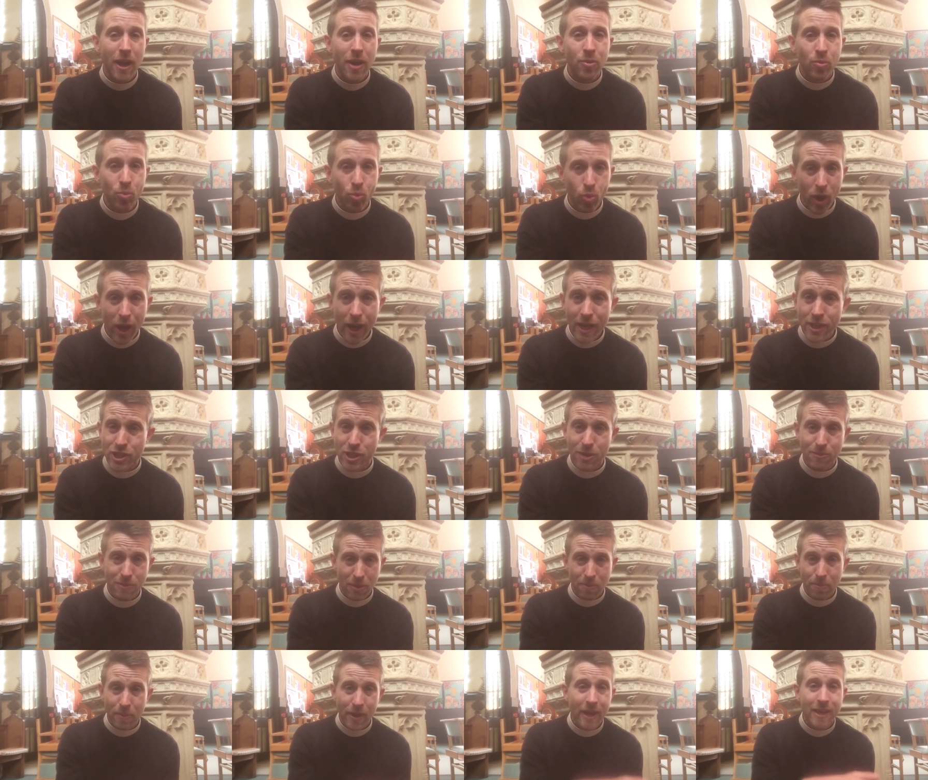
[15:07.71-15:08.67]
and
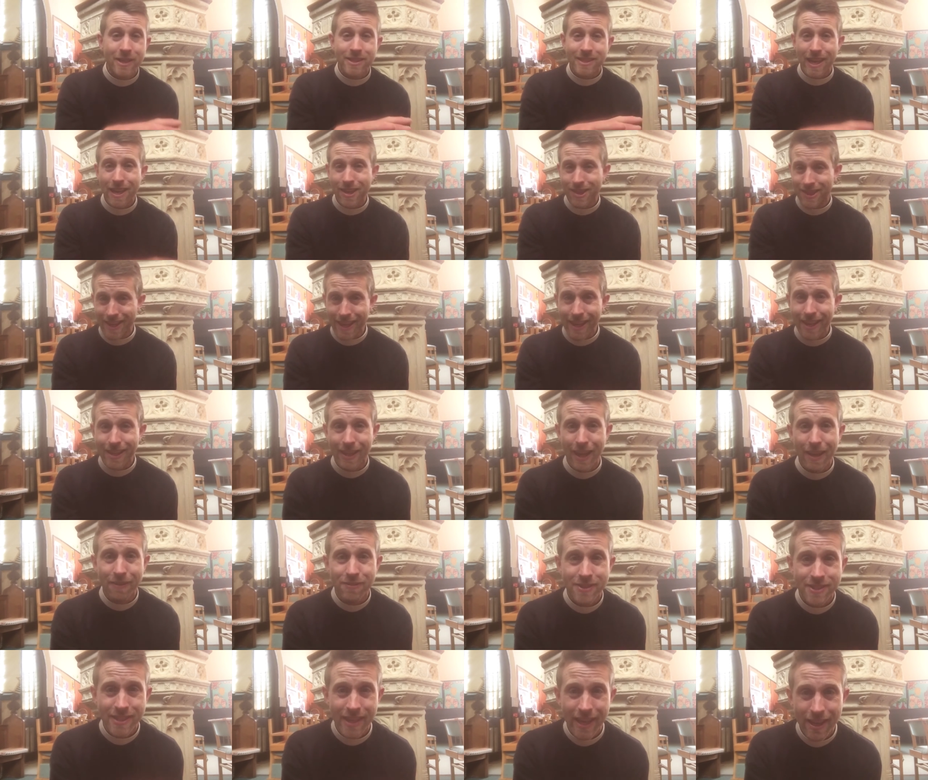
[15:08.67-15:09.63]
worship them because they think
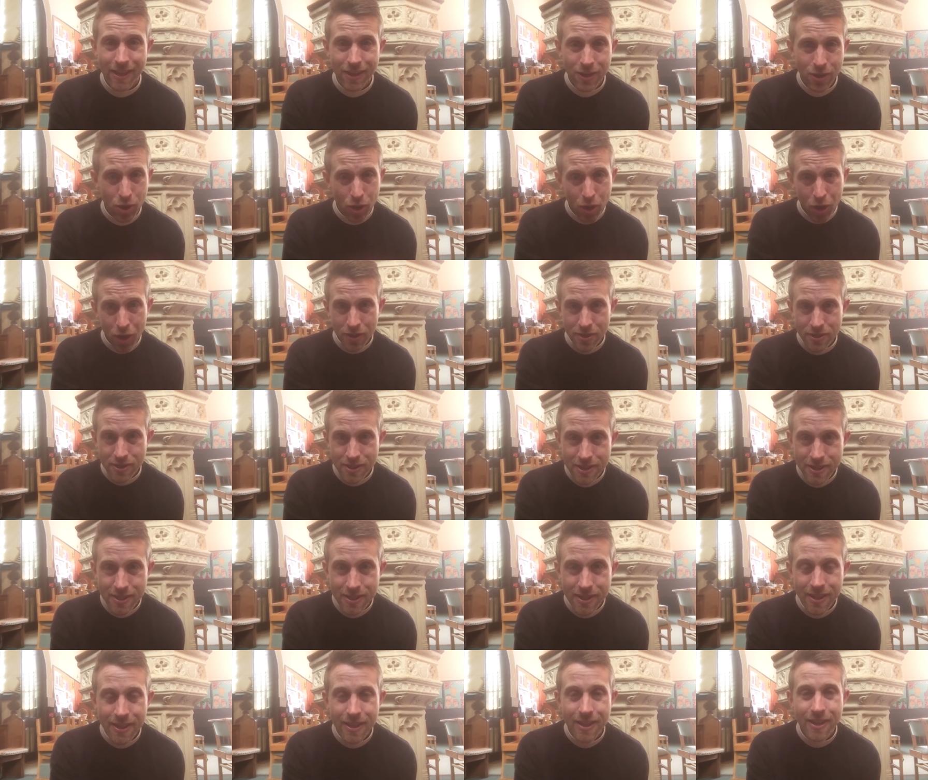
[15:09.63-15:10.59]
they've seen
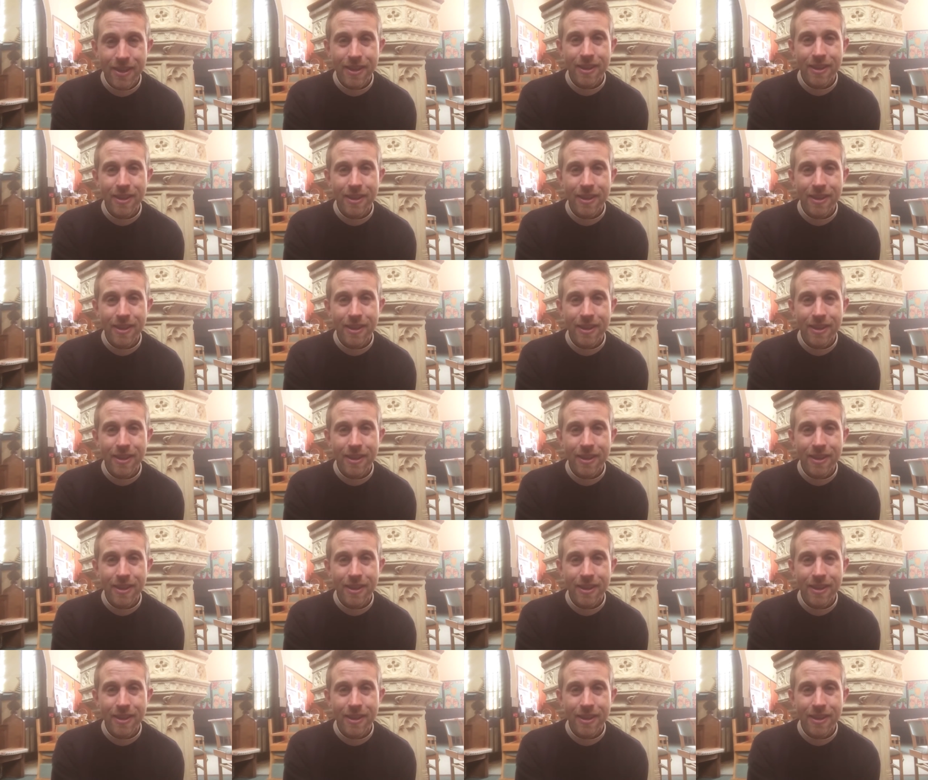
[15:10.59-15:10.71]
God's.